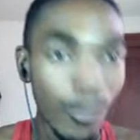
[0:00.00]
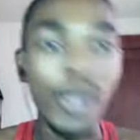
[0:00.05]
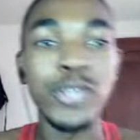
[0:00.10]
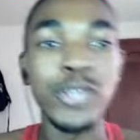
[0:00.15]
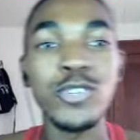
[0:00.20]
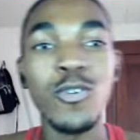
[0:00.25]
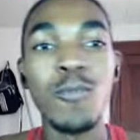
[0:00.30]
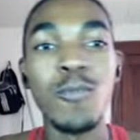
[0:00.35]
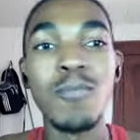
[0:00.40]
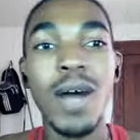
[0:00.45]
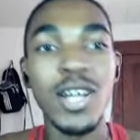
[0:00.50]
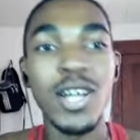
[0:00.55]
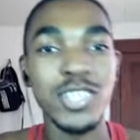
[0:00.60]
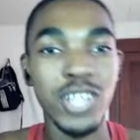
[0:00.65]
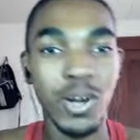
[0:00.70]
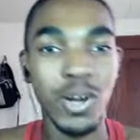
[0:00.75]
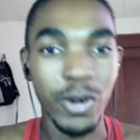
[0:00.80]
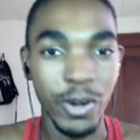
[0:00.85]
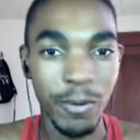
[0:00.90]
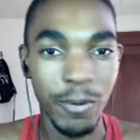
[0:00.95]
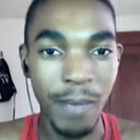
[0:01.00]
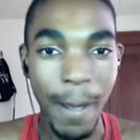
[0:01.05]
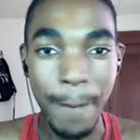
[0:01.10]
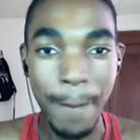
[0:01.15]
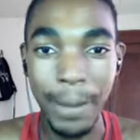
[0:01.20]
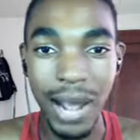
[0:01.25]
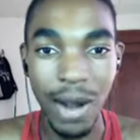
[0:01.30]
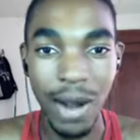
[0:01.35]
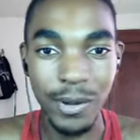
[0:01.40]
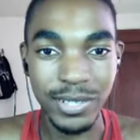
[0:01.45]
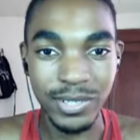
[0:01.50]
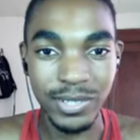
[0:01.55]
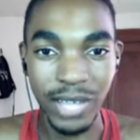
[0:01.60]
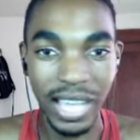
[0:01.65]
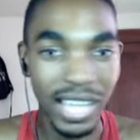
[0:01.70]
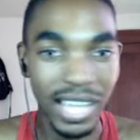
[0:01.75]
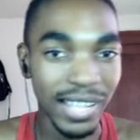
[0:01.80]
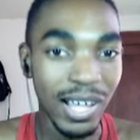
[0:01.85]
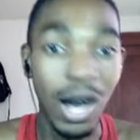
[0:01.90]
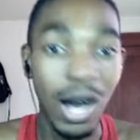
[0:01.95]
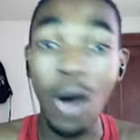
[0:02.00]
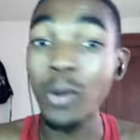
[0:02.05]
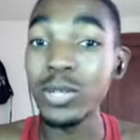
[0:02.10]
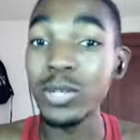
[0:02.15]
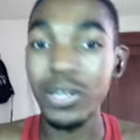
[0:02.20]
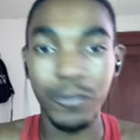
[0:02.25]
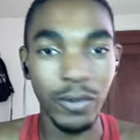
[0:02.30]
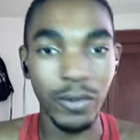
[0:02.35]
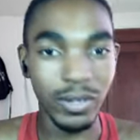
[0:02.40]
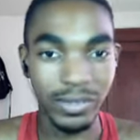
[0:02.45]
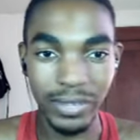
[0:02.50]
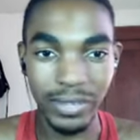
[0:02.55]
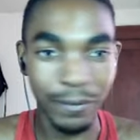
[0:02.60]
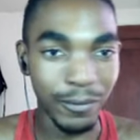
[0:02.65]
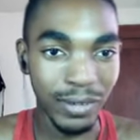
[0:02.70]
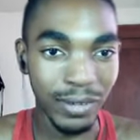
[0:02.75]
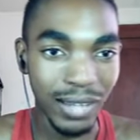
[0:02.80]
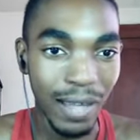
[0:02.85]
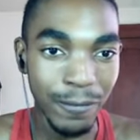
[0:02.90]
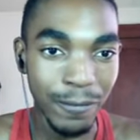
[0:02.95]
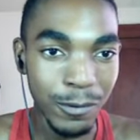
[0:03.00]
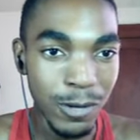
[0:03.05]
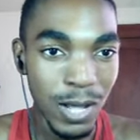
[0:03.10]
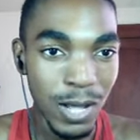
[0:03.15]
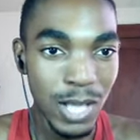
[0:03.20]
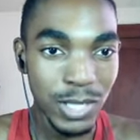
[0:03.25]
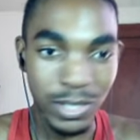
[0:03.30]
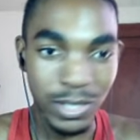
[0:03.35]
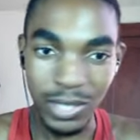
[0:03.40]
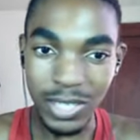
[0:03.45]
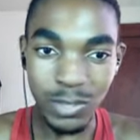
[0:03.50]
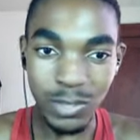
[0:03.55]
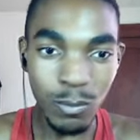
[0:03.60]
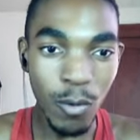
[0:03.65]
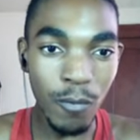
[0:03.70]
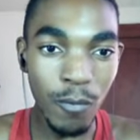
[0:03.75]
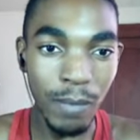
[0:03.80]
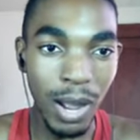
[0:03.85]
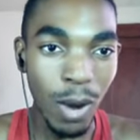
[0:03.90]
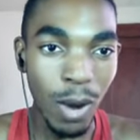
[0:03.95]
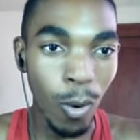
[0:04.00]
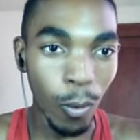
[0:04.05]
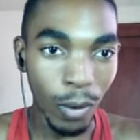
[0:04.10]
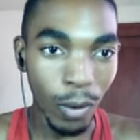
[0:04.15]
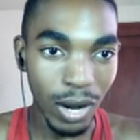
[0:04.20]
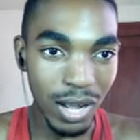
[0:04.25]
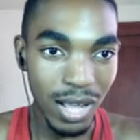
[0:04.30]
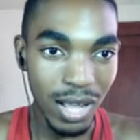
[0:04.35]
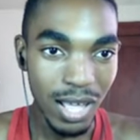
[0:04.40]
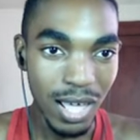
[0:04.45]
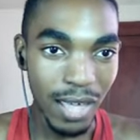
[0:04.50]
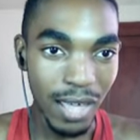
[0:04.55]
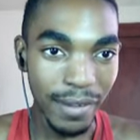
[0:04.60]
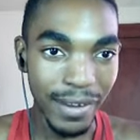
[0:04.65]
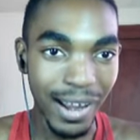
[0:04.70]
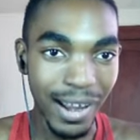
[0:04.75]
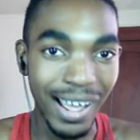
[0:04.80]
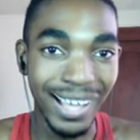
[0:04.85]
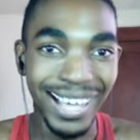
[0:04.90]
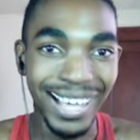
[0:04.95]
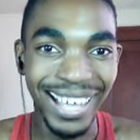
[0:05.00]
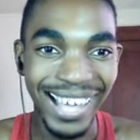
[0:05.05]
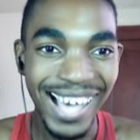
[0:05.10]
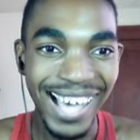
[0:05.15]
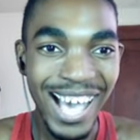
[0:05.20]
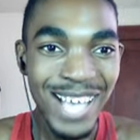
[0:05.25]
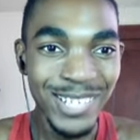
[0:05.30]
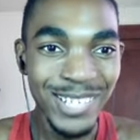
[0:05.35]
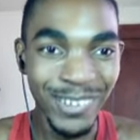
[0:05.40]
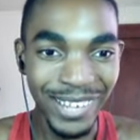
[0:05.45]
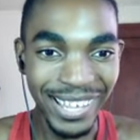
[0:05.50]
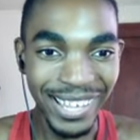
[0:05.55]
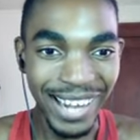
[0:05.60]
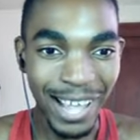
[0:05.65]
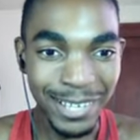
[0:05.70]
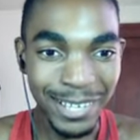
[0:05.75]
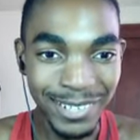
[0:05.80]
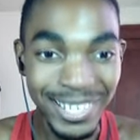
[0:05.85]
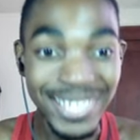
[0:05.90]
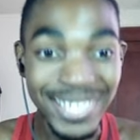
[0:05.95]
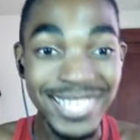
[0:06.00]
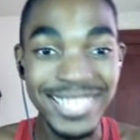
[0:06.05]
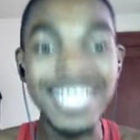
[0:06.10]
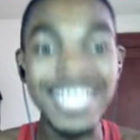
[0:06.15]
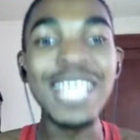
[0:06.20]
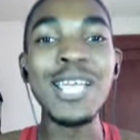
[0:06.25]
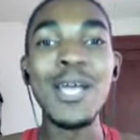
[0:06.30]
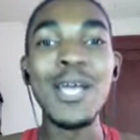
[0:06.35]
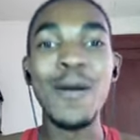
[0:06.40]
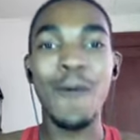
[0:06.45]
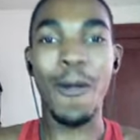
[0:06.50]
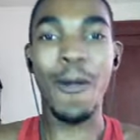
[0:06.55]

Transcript: way too much out here. My power is like at a different level. So let's remove my aura, and so we can actually see